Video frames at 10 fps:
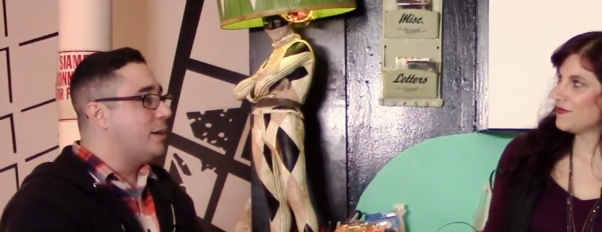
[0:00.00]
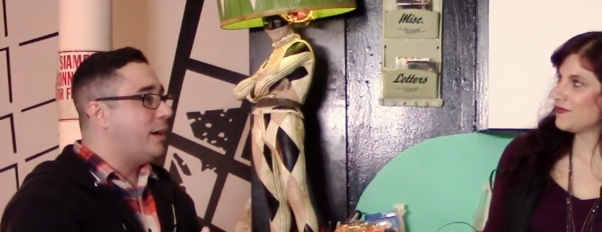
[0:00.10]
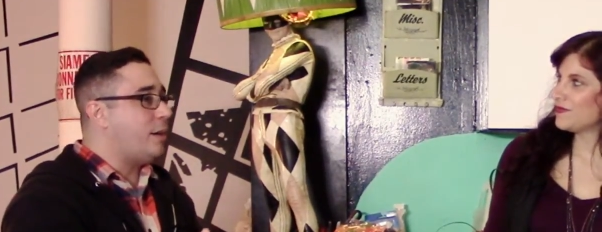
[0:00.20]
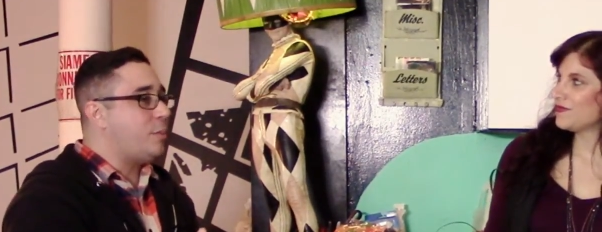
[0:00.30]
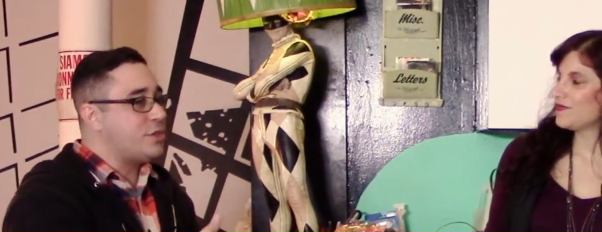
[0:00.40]

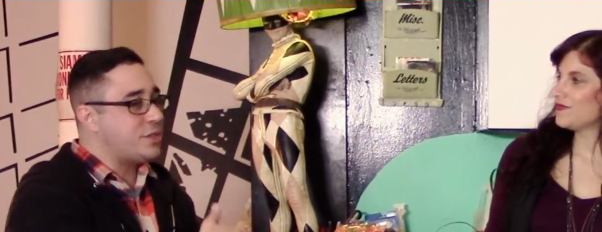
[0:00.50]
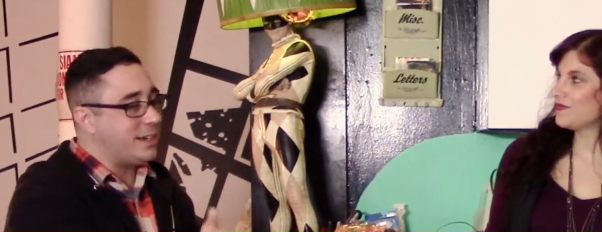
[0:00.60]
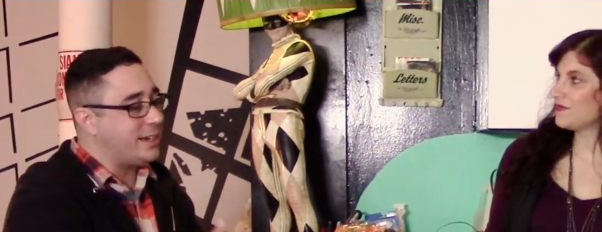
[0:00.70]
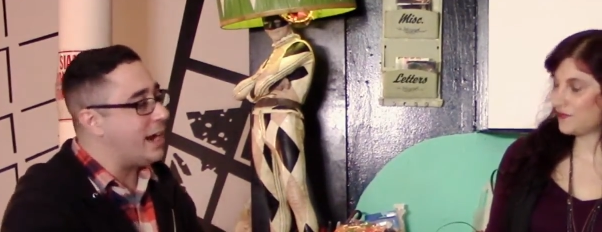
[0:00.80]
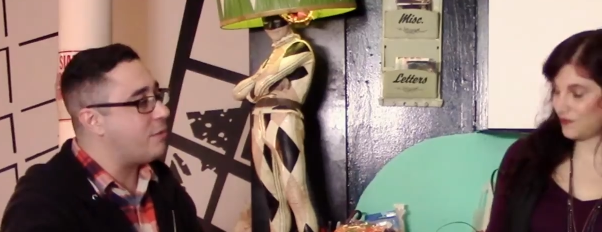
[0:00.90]
Speaker 1: How much does
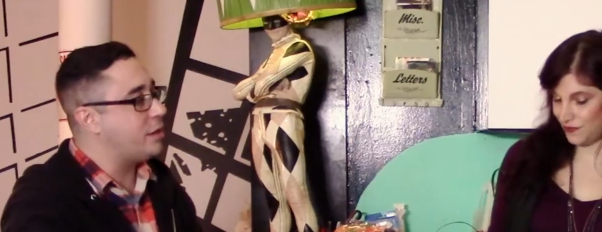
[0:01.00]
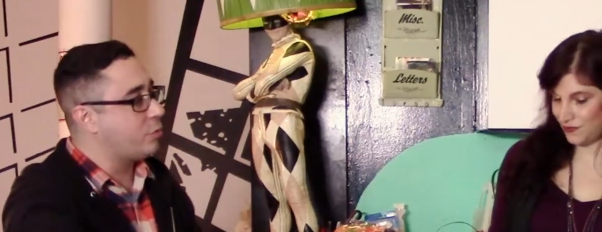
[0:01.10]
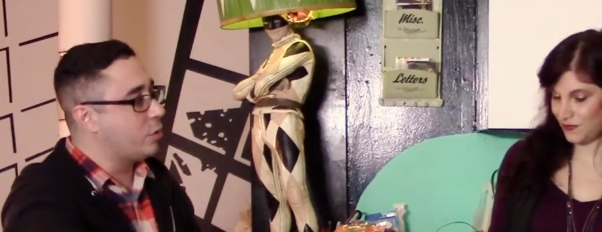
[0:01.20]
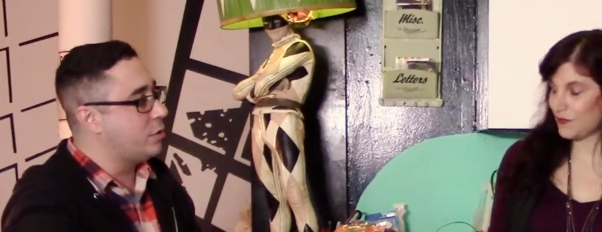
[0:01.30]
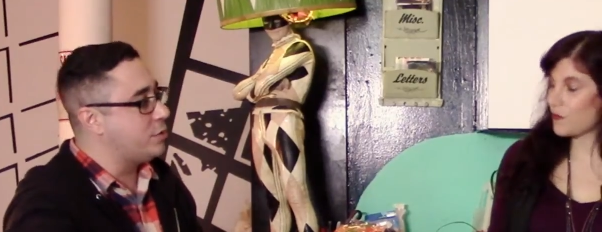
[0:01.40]
that carry
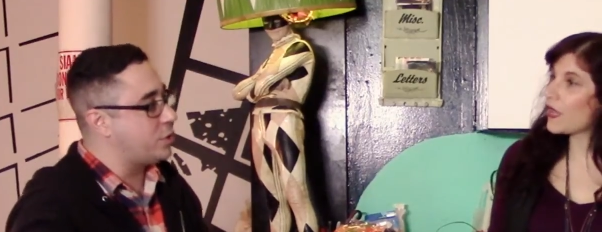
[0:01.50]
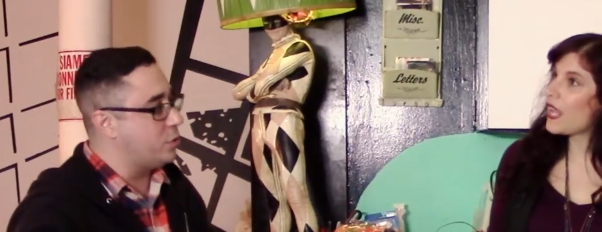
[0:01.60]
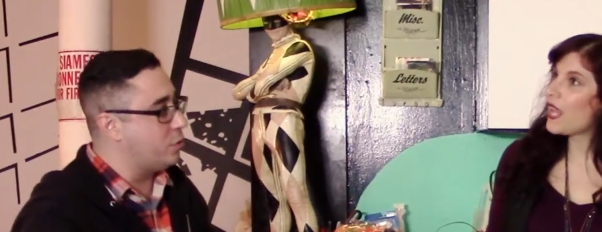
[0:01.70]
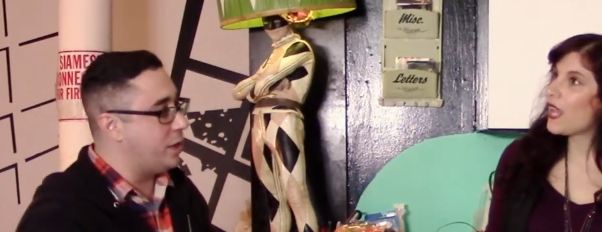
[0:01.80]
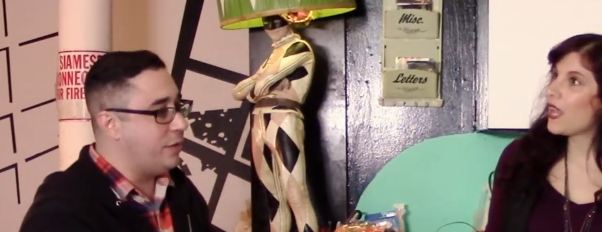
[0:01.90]
through
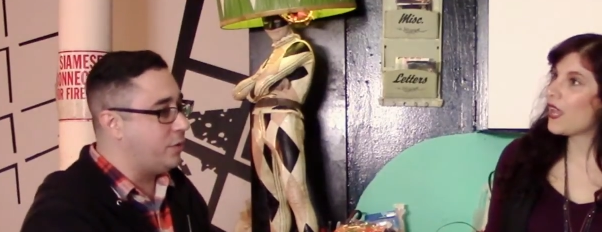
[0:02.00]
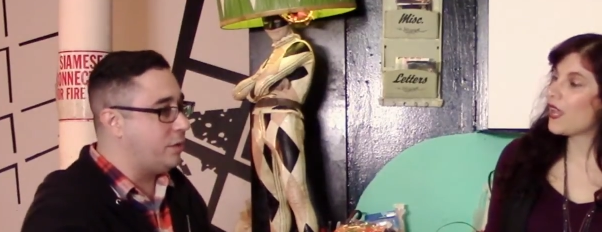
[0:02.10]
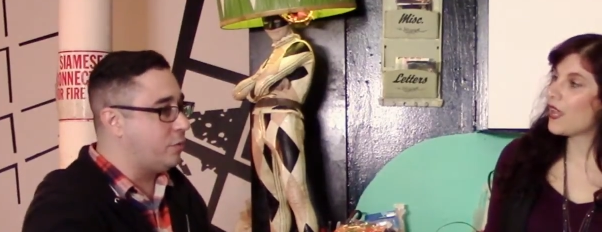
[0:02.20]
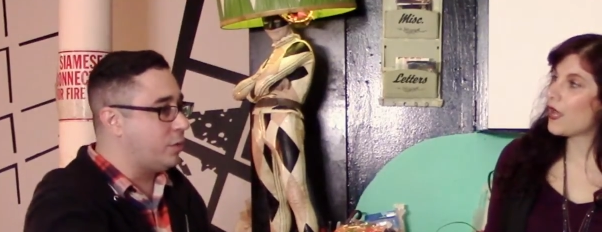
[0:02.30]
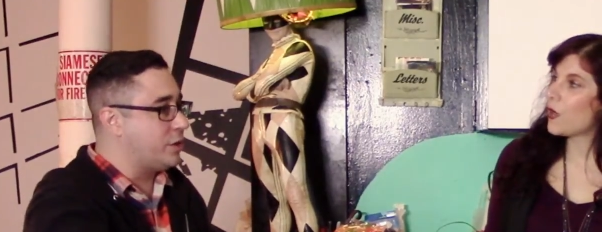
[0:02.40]
to
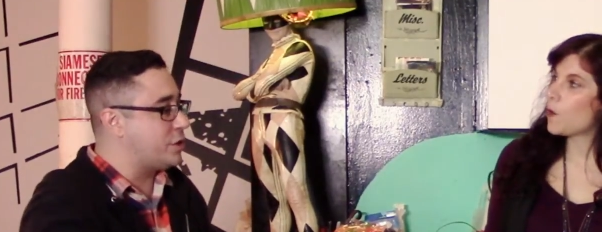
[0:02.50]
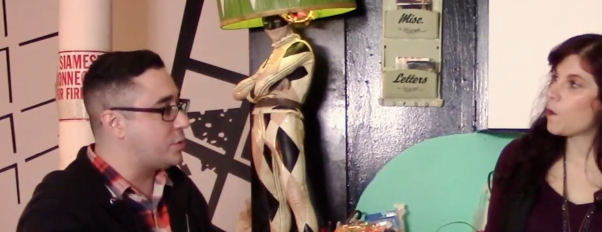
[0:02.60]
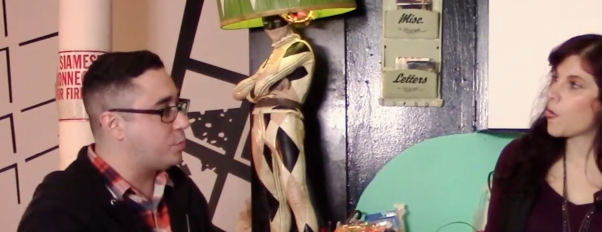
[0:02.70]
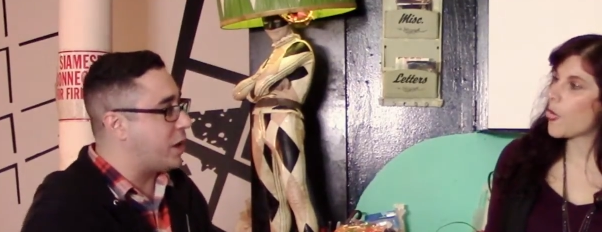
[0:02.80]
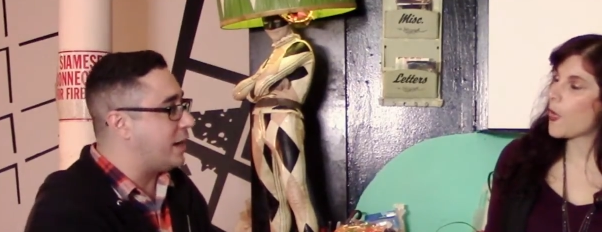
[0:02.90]
even
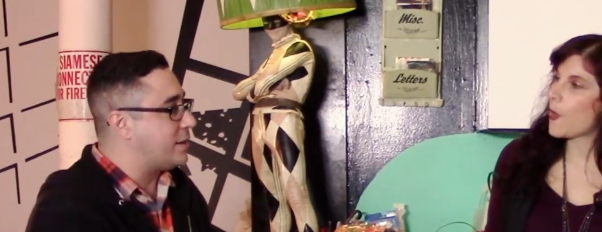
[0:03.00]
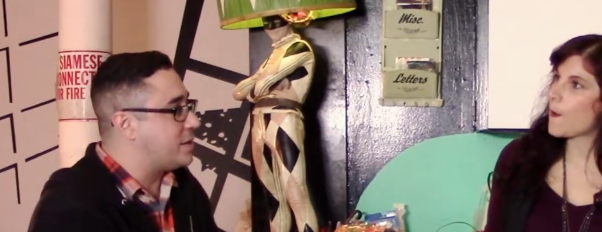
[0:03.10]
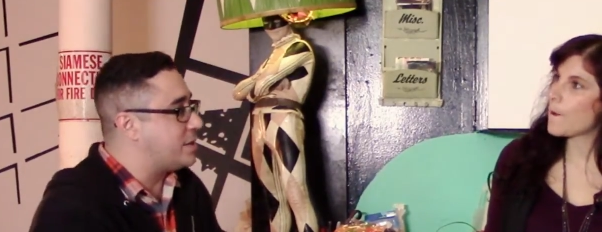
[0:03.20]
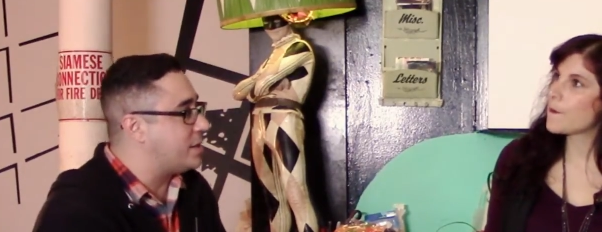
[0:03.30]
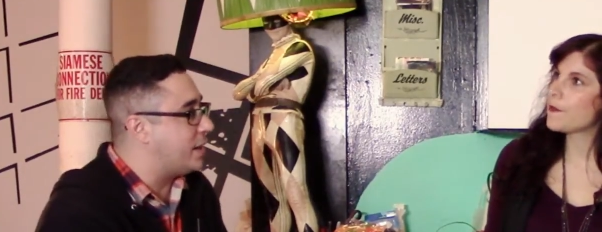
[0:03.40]
religious
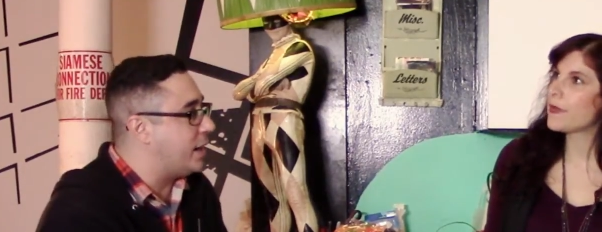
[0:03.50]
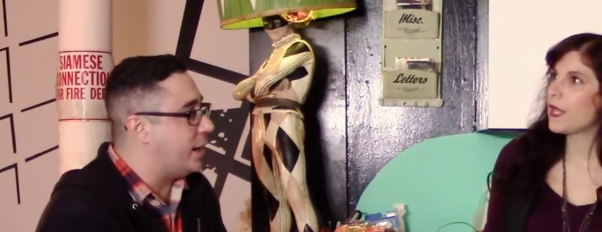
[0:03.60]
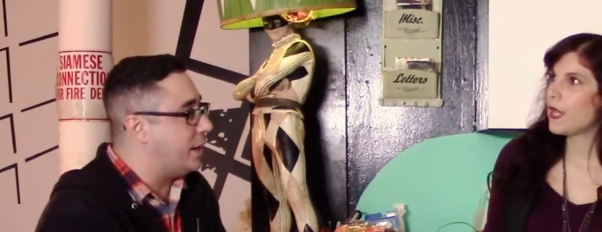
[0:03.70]
practices today?